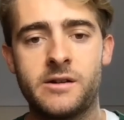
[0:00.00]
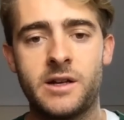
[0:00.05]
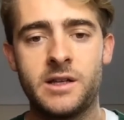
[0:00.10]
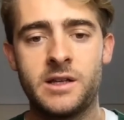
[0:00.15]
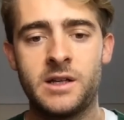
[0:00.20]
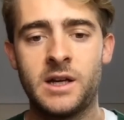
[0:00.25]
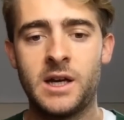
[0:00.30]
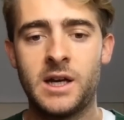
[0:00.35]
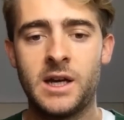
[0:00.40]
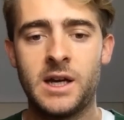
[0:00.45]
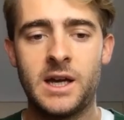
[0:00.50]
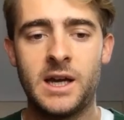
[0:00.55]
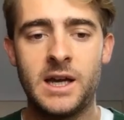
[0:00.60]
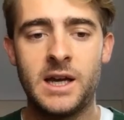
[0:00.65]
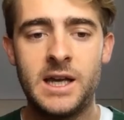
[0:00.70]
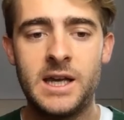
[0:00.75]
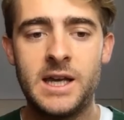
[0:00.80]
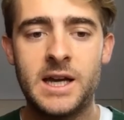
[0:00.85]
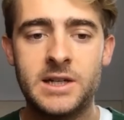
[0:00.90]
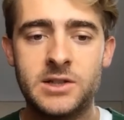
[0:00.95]
And
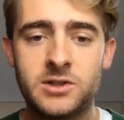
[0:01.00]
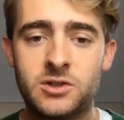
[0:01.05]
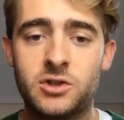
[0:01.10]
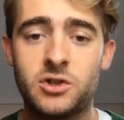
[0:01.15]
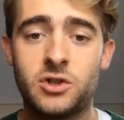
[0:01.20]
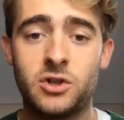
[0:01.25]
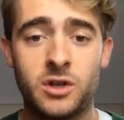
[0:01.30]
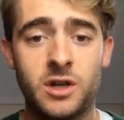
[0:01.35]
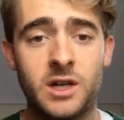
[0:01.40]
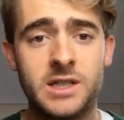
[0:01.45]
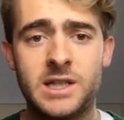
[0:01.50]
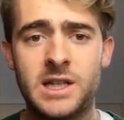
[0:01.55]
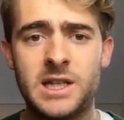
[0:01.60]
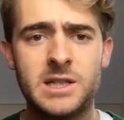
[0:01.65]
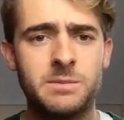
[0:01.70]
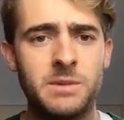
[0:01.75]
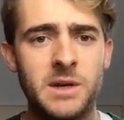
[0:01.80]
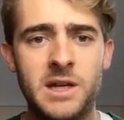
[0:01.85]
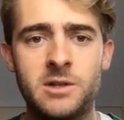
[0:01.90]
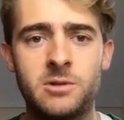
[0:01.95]
he has good
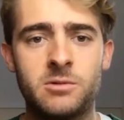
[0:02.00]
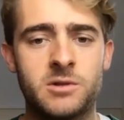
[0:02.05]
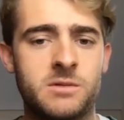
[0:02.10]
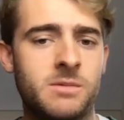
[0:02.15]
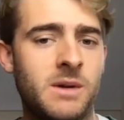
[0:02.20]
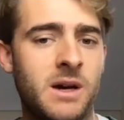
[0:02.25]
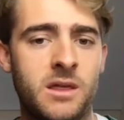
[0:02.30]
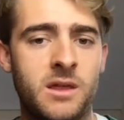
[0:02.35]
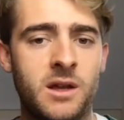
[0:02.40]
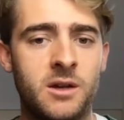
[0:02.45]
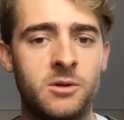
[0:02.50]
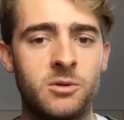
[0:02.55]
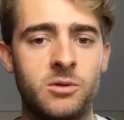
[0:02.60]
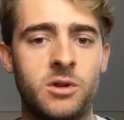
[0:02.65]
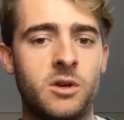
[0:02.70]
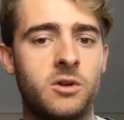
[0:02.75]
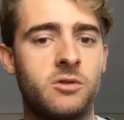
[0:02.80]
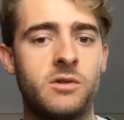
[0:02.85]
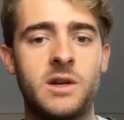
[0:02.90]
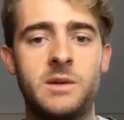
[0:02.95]
ideas, but he talks about a thing called
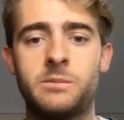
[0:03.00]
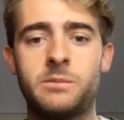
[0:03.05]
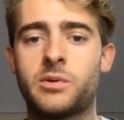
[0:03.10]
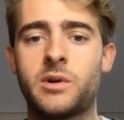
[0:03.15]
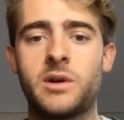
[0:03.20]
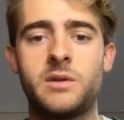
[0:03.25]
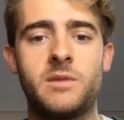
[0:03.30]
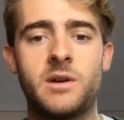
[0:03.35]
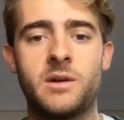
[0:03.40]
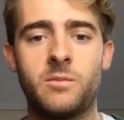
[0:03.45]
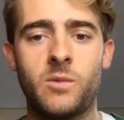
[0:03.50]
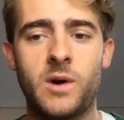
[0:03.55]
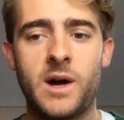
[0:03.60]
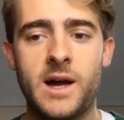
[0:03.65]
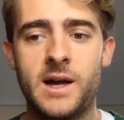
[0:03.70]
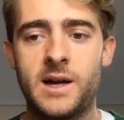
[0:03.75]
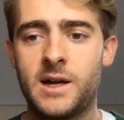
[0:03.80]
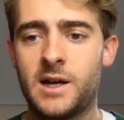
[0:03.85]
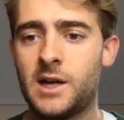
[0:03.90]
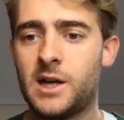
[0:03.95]
the green premium,
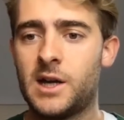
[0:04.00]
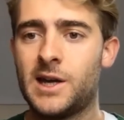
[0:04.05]
where